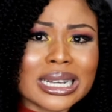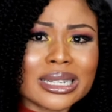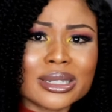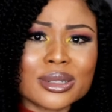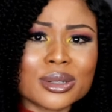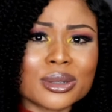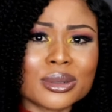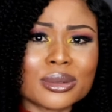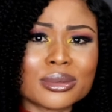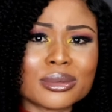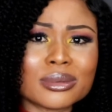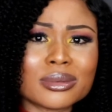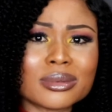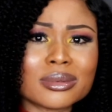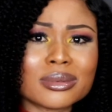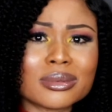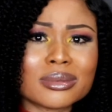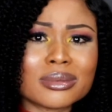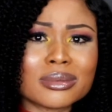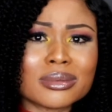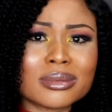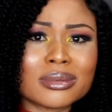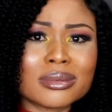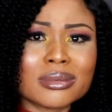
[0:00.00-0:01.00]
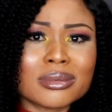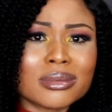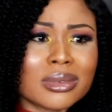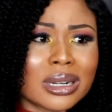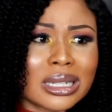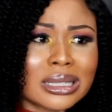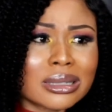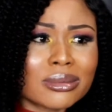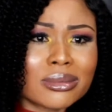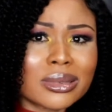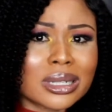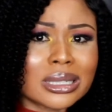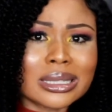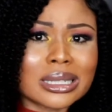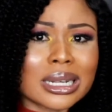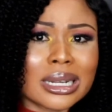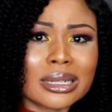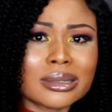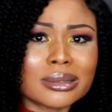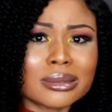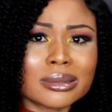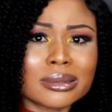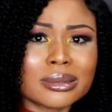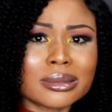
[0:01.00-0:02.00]
do? What did I
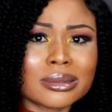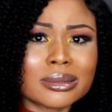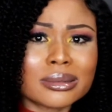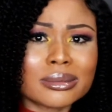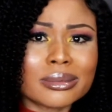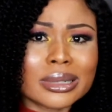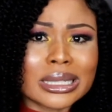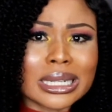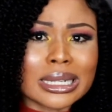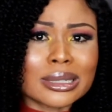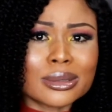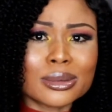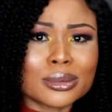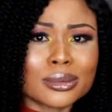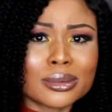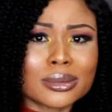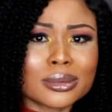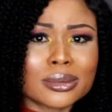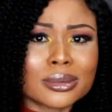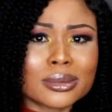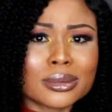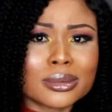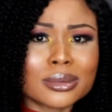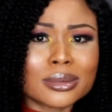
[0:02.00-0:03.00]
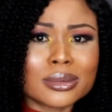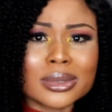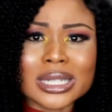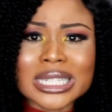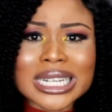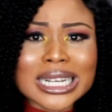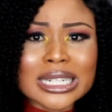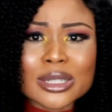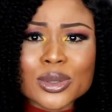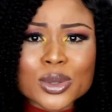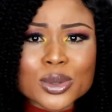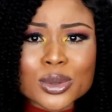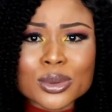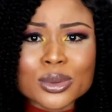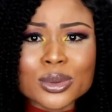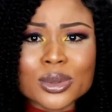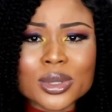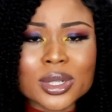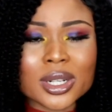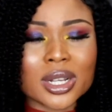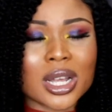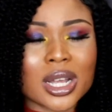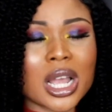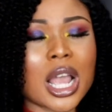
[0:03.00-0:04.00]
do? What I do? What I do?
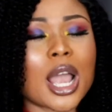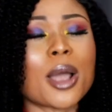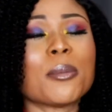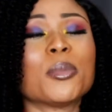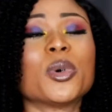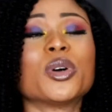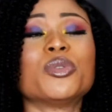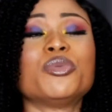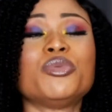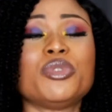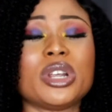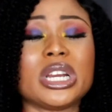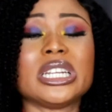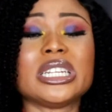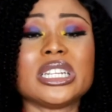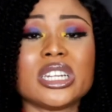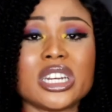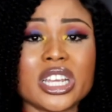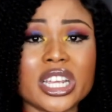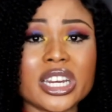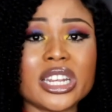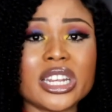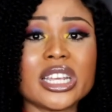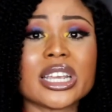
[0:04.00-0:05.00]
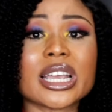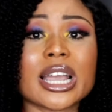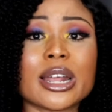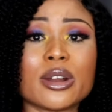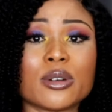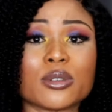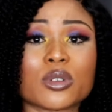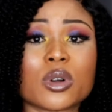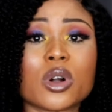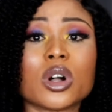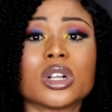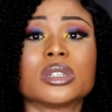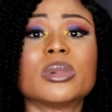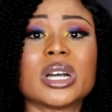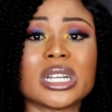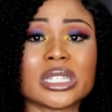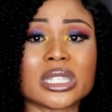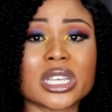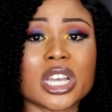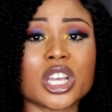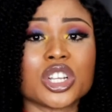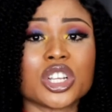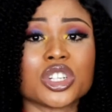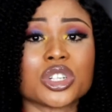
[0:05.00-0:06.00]
But really, the lady kind of called my
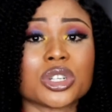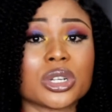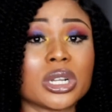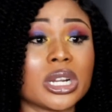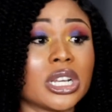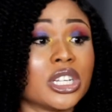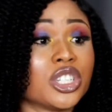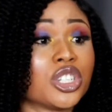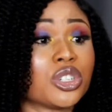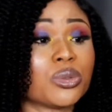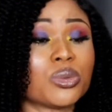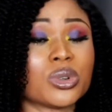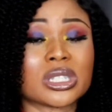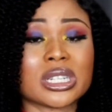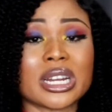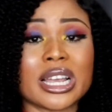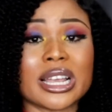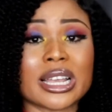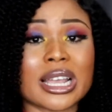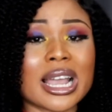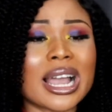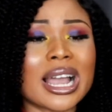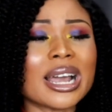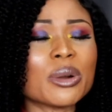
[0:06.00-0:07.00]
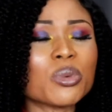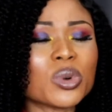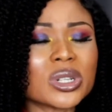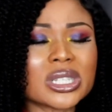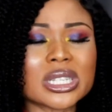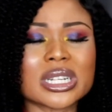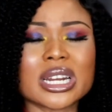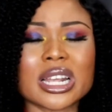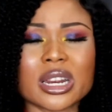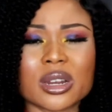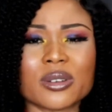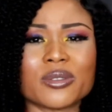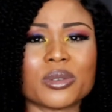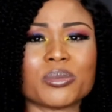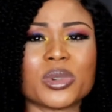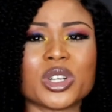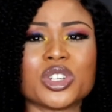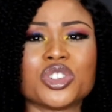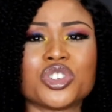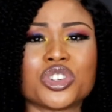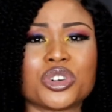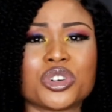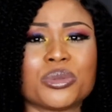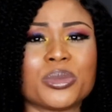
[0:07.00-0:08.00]
attention, and she was like, and one thing I love about
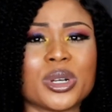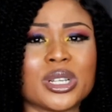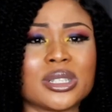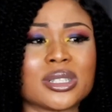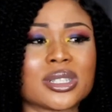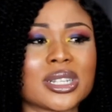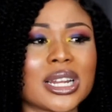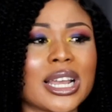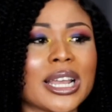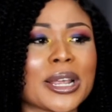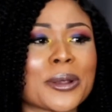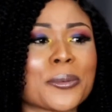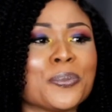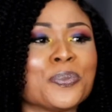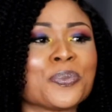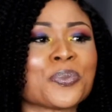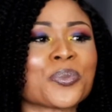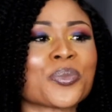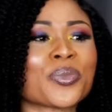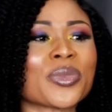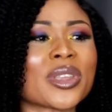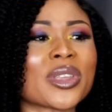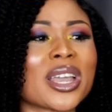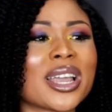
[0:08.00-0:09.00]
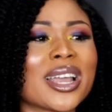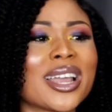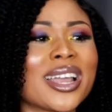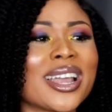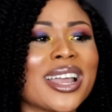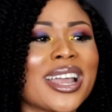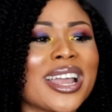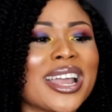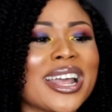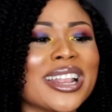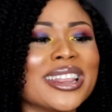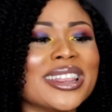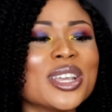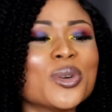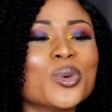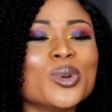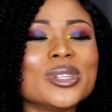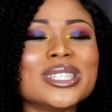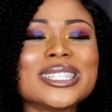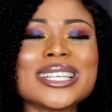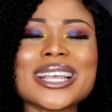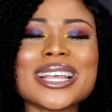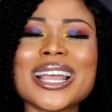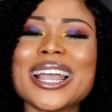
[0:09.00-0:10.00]
Germans, like they
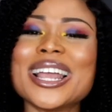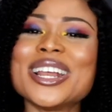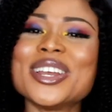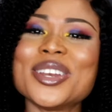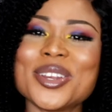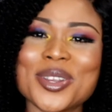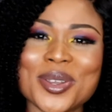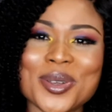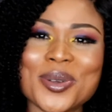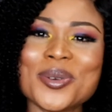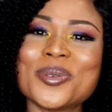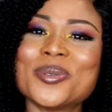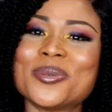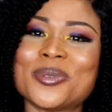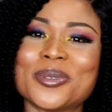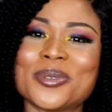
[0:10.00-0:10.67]
would tell you